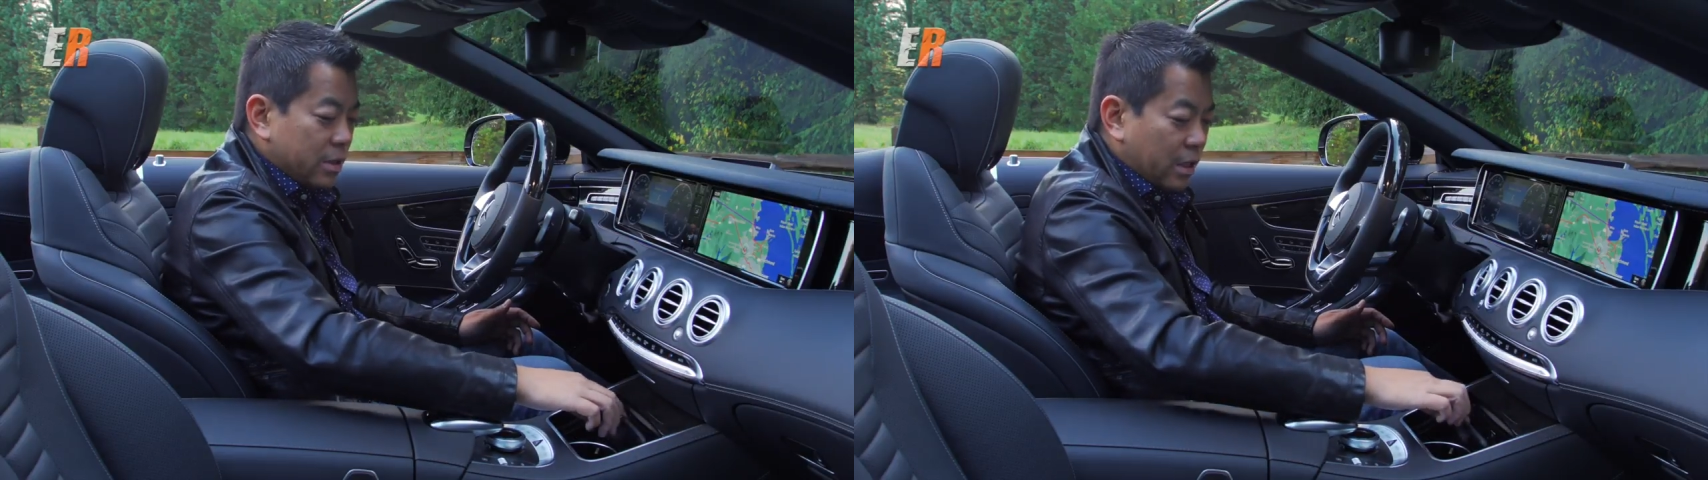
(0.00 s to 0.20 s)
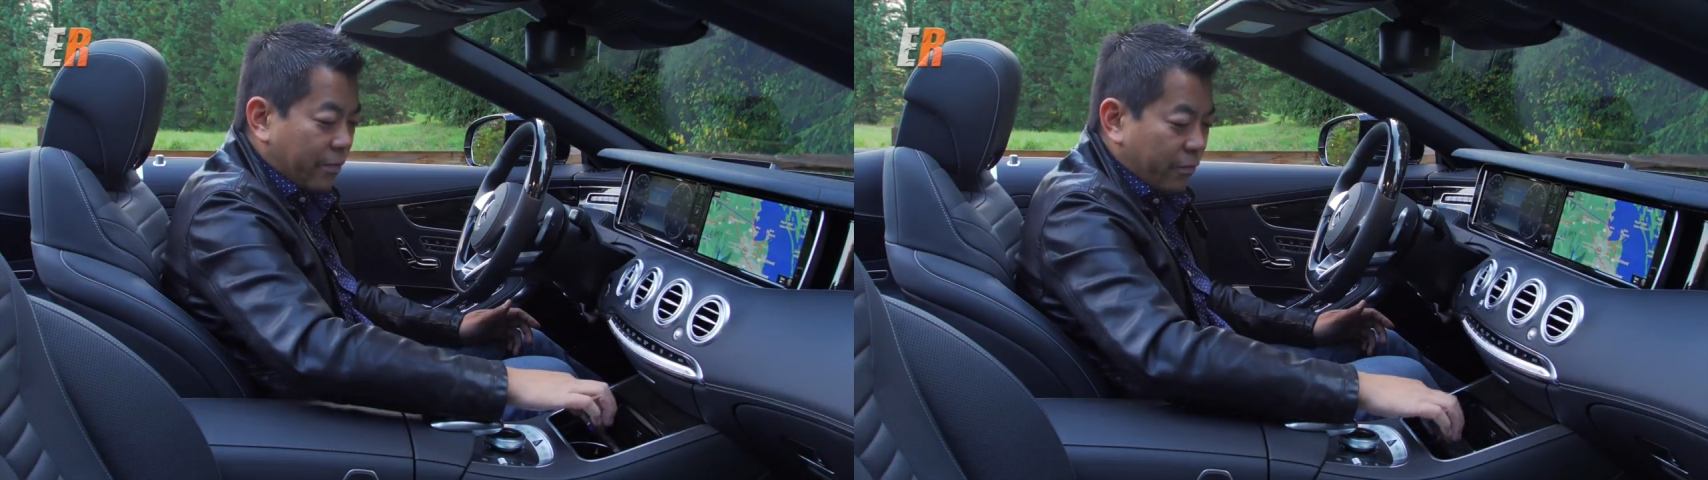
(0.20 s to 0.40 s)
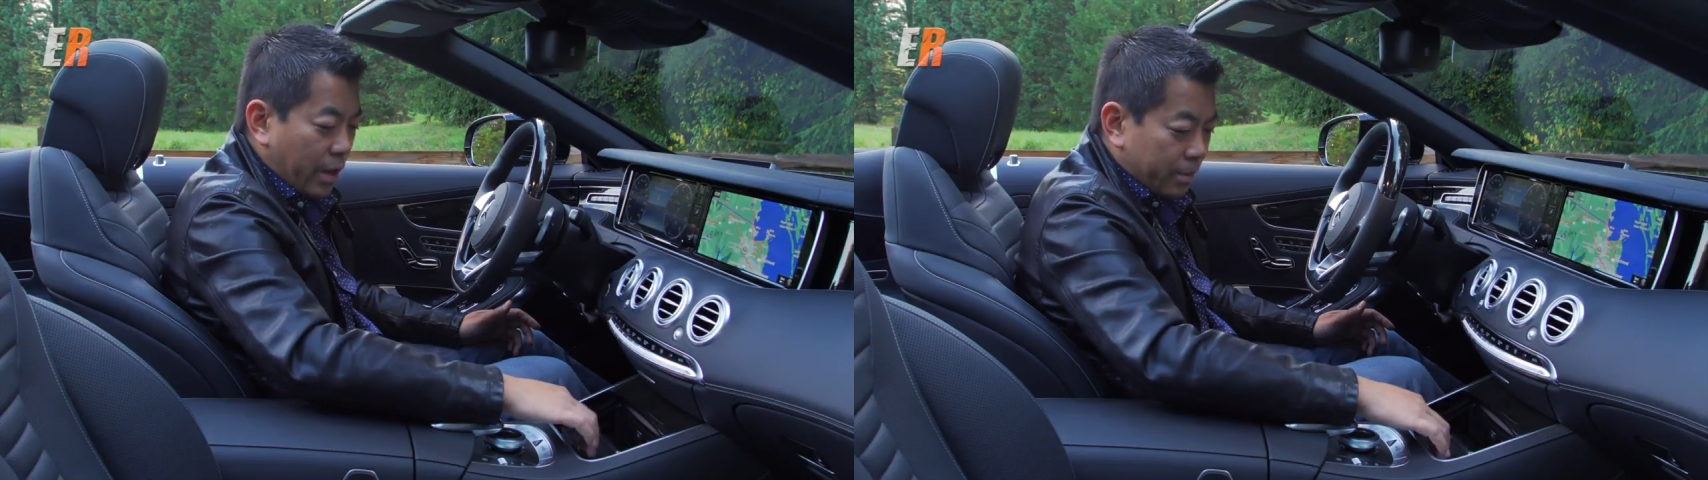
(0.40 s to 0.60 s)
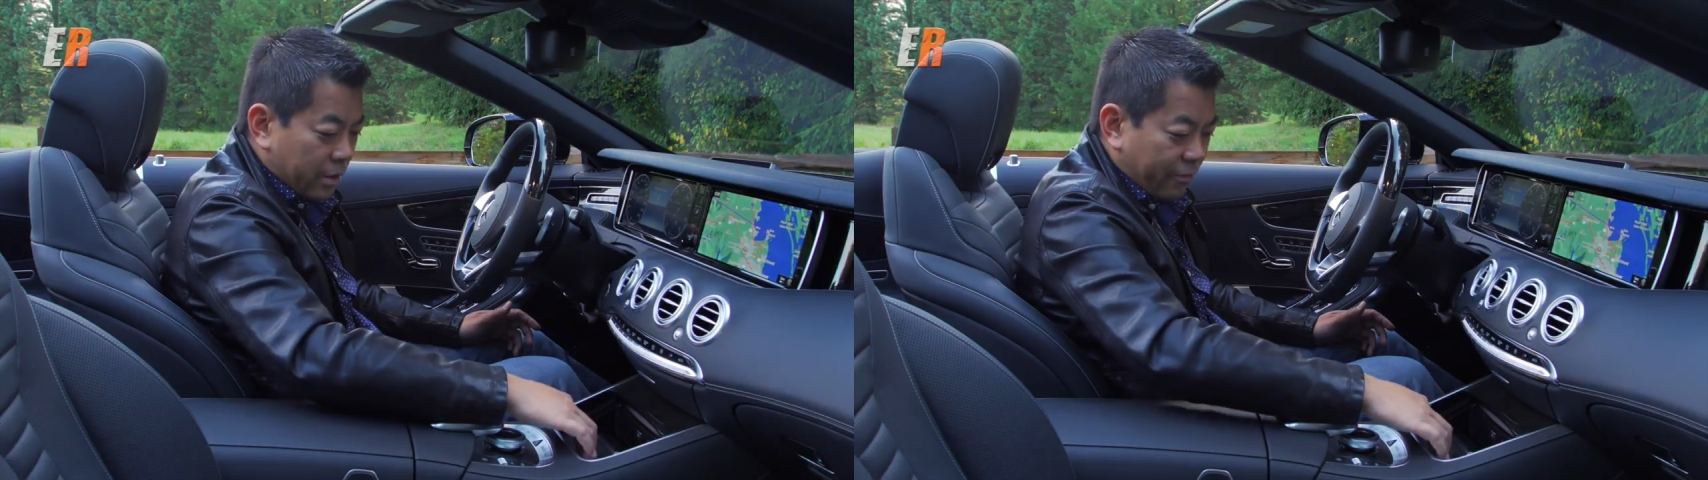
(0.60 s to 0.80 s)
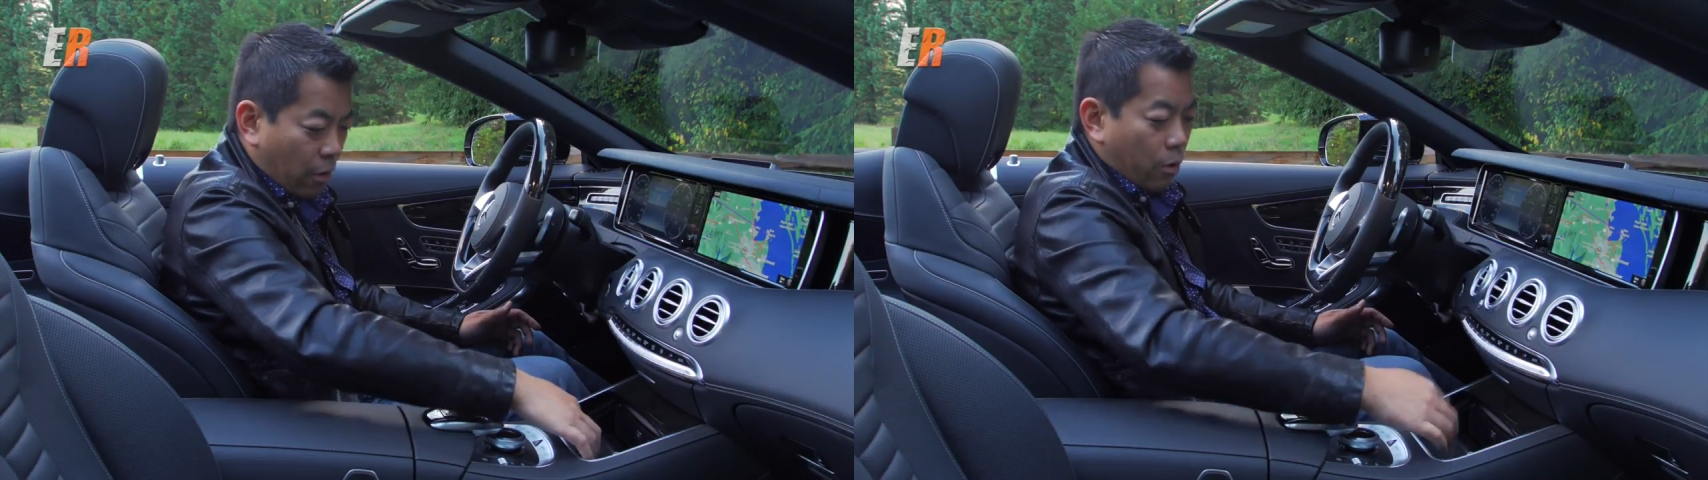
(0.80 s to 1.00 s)
This
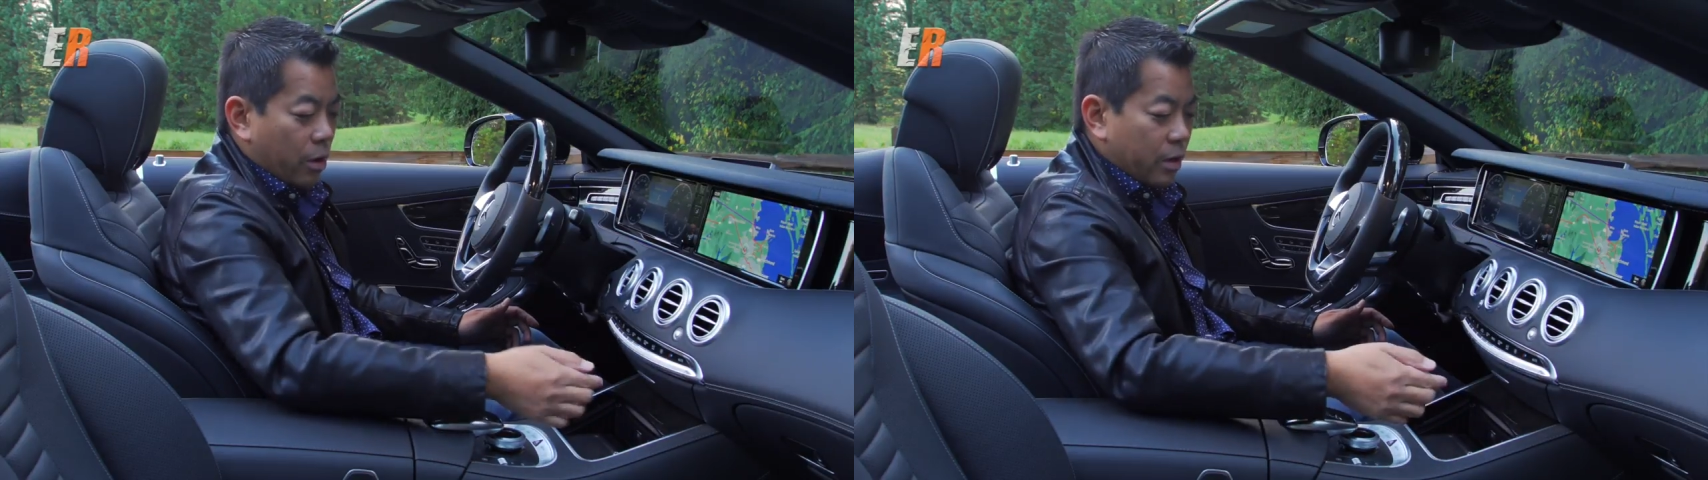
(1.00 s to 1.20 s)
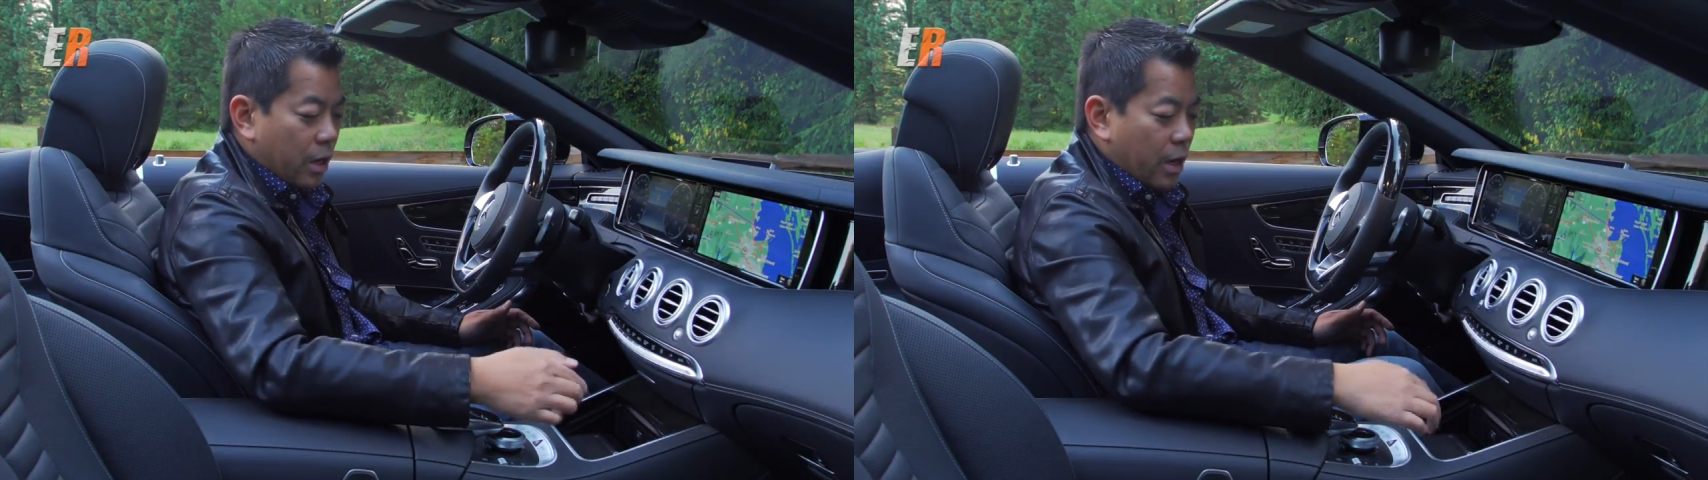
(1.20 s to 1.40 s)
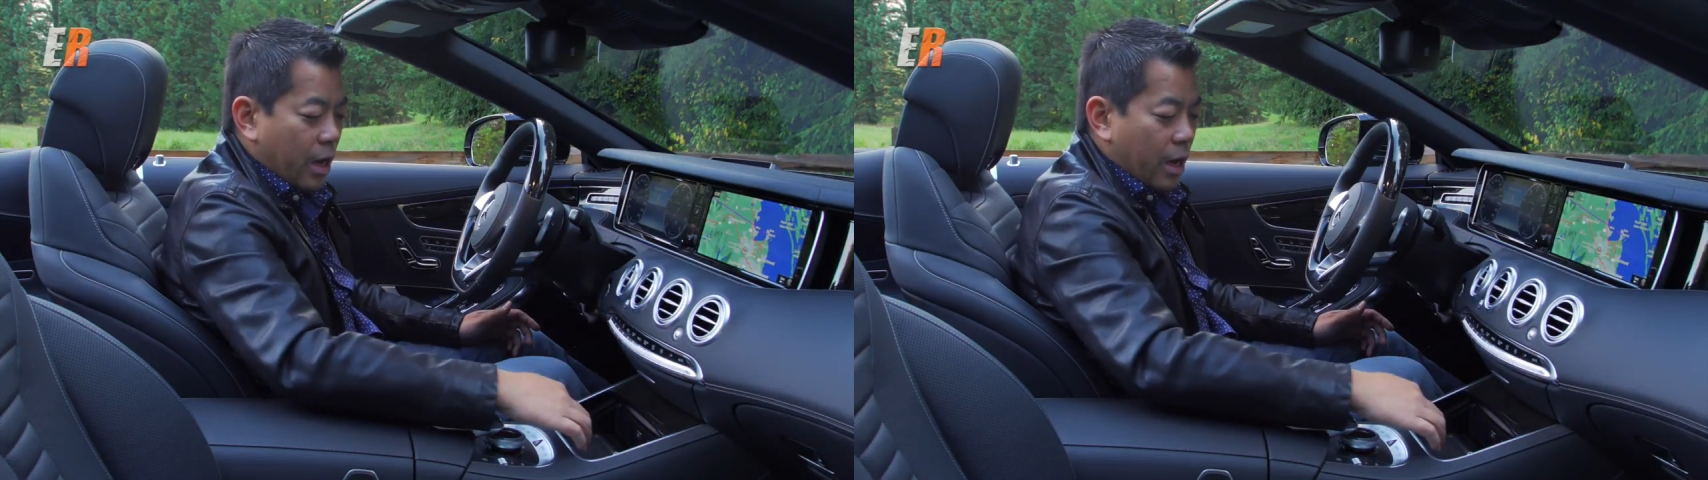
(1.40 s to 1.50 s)
flips forward